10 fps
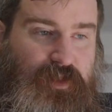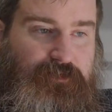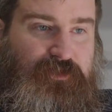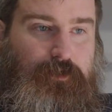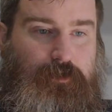
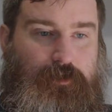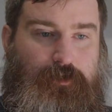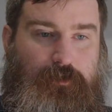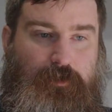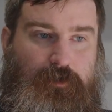
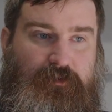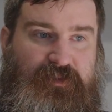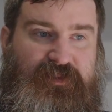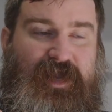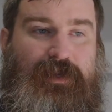that
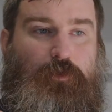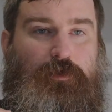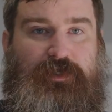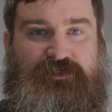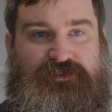
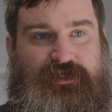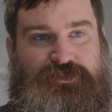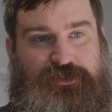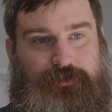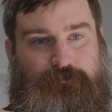
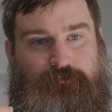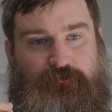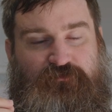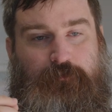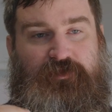organization,
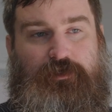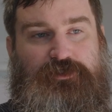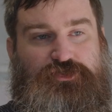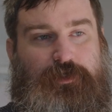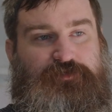from their
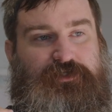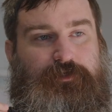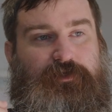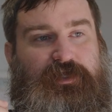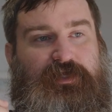
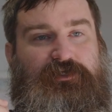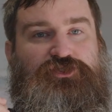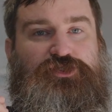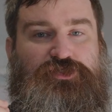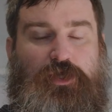description, is
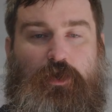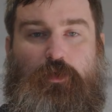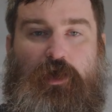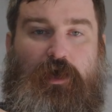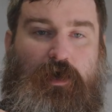
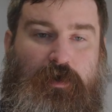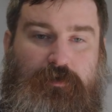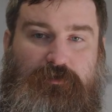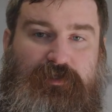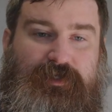so
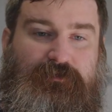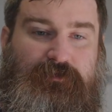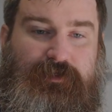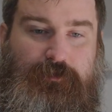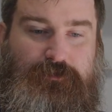utterly
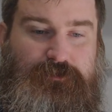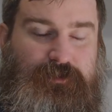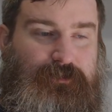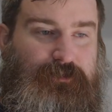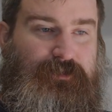
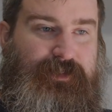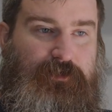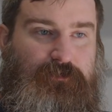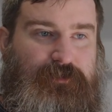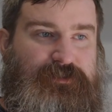
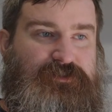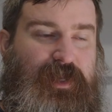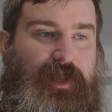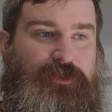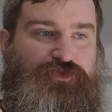leaderless
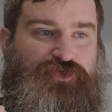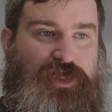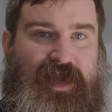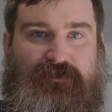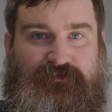and
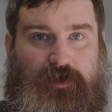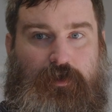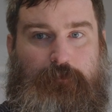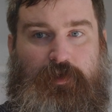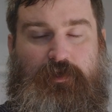jacked
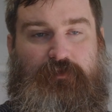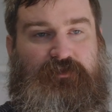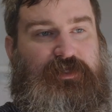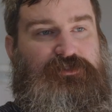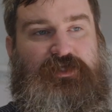up
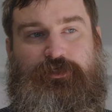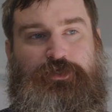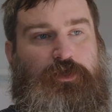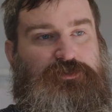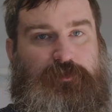that it's like
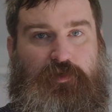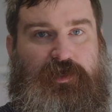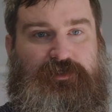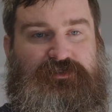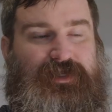no
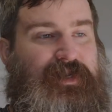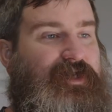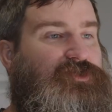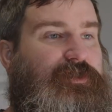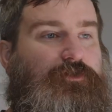surprise. It
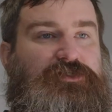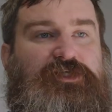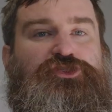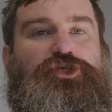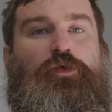actually looks
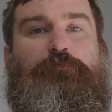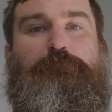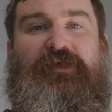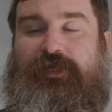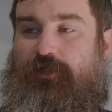like so
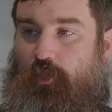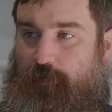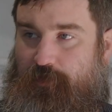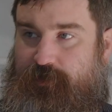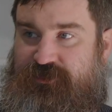many
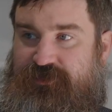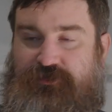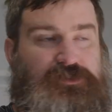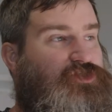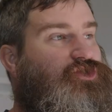
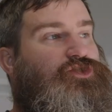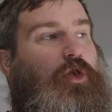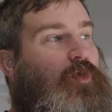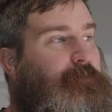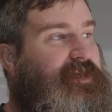corporations and
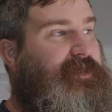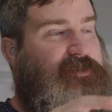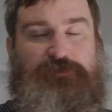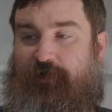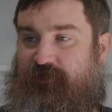so many
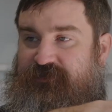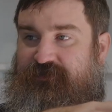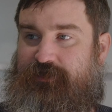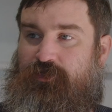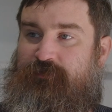experiences
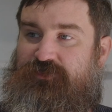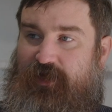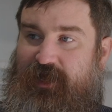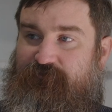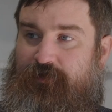that humans are
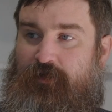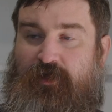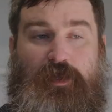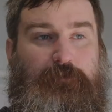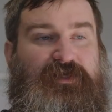having
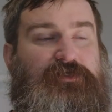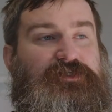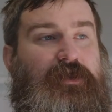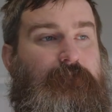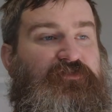
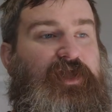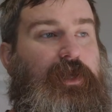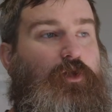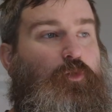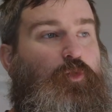because
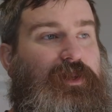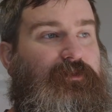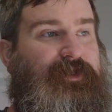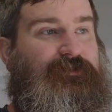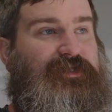they are
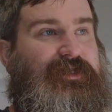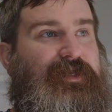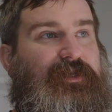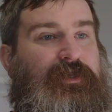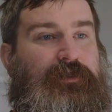willing to
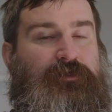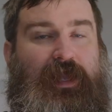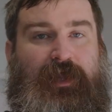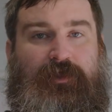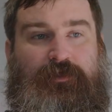get in
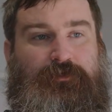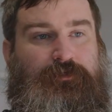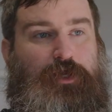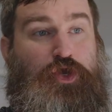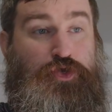
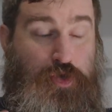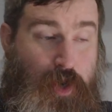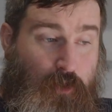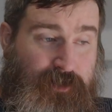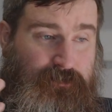and
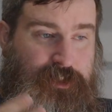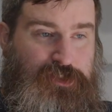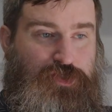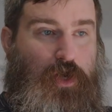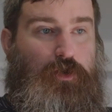knowingly
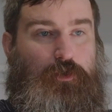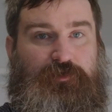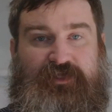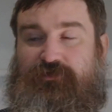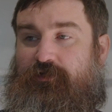know
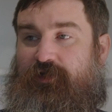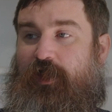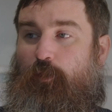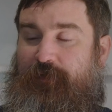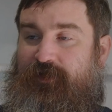that they're
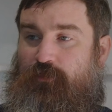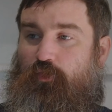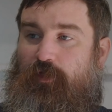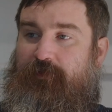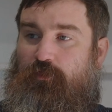helping
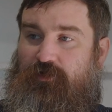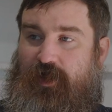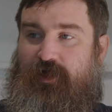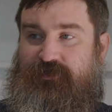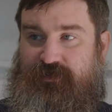criminal
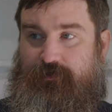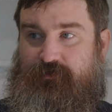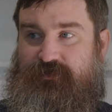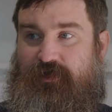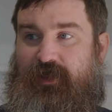
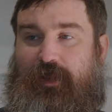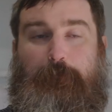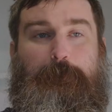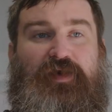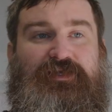conduct,
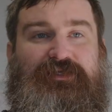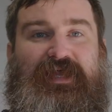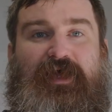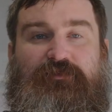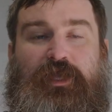but
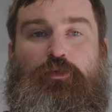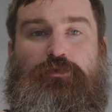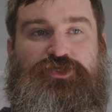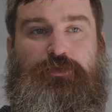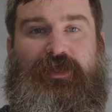yet they
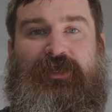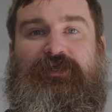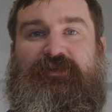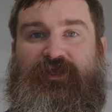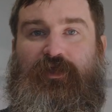won't do
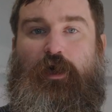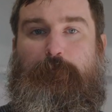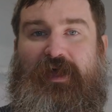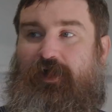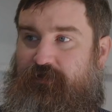anything
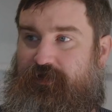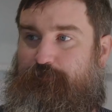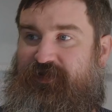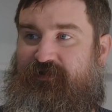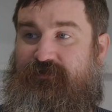about
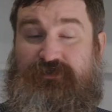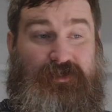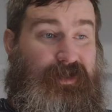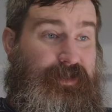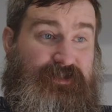it because I